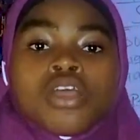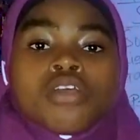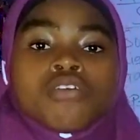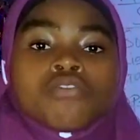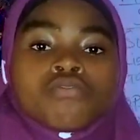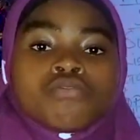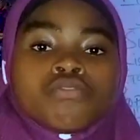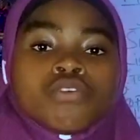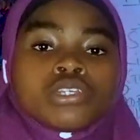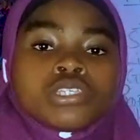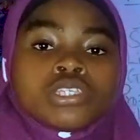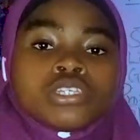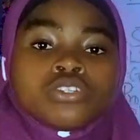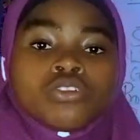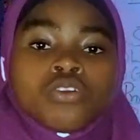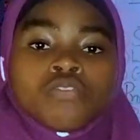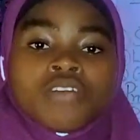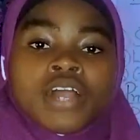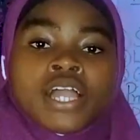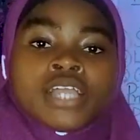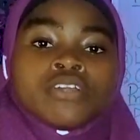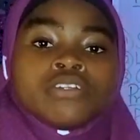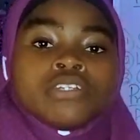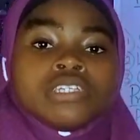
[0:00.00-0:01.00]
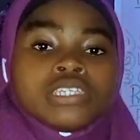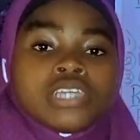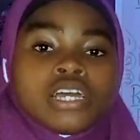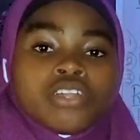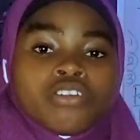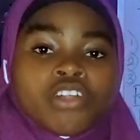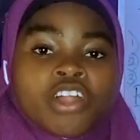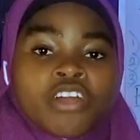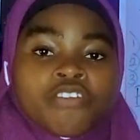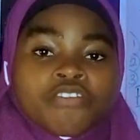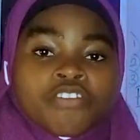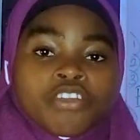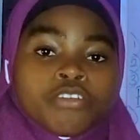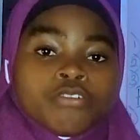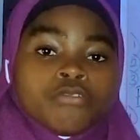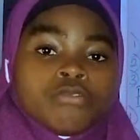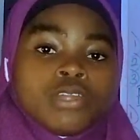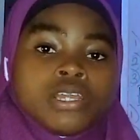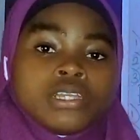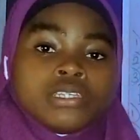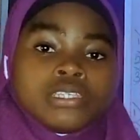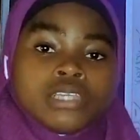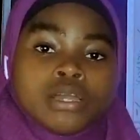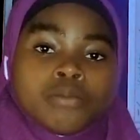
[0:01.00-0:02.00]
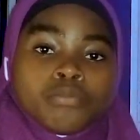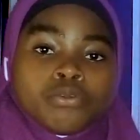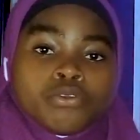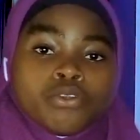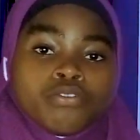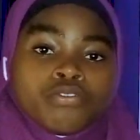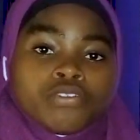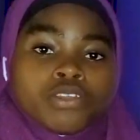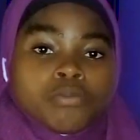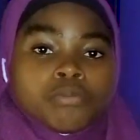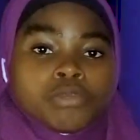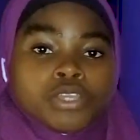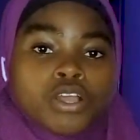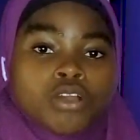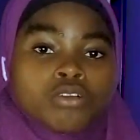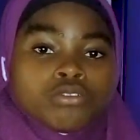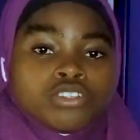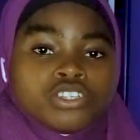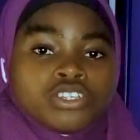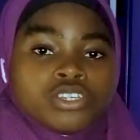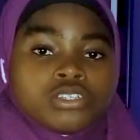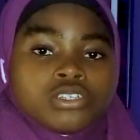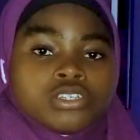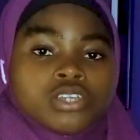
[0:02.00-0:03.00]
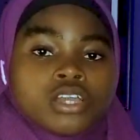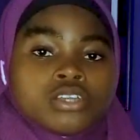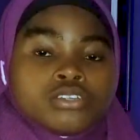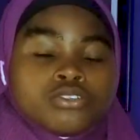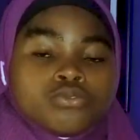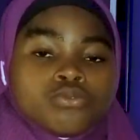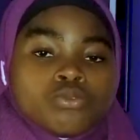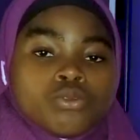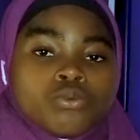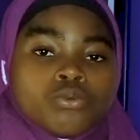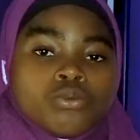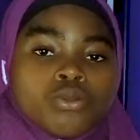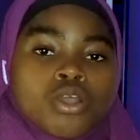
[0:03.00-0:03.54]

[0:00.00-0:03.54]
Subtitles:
Rusting of iron is another very good example of chemical change as well.